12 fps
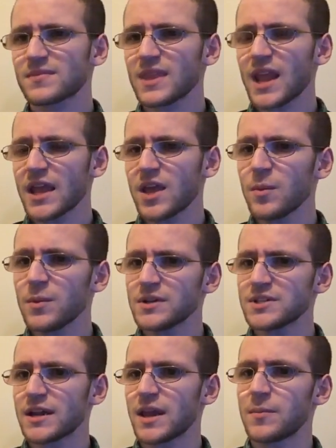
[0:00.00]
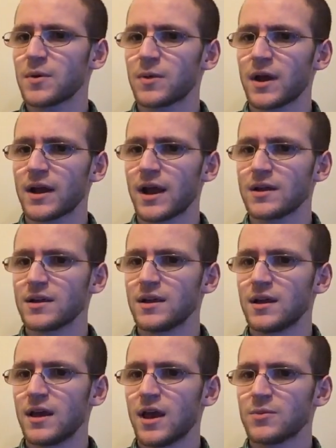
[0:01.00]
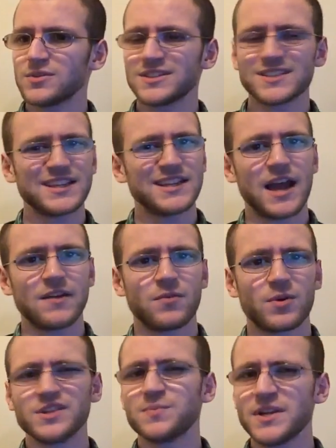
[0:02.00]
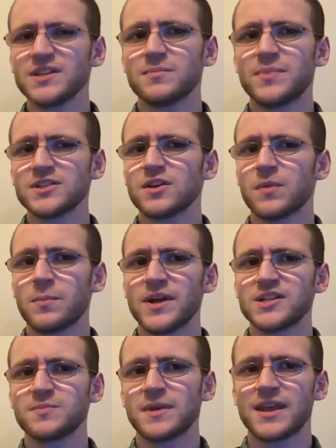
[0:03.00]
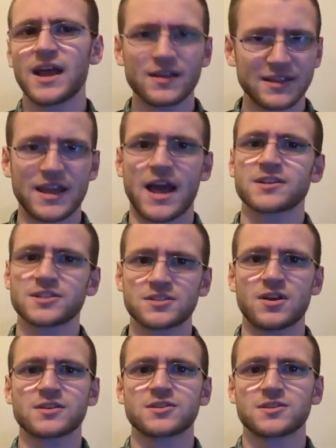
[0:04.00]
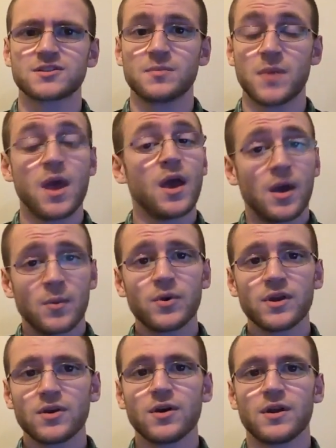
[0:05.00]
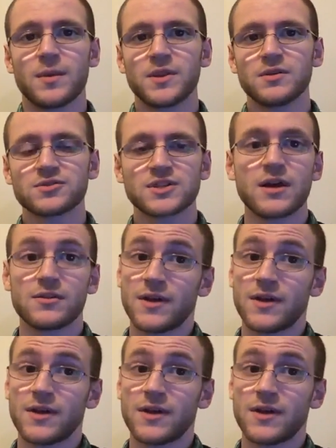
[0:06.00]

I can't remember the exact name of the one I got. I want to say it's like the 940. It's based off a Benchmade. They got like the Axis lock system. Pretty good. I mean, they're solid.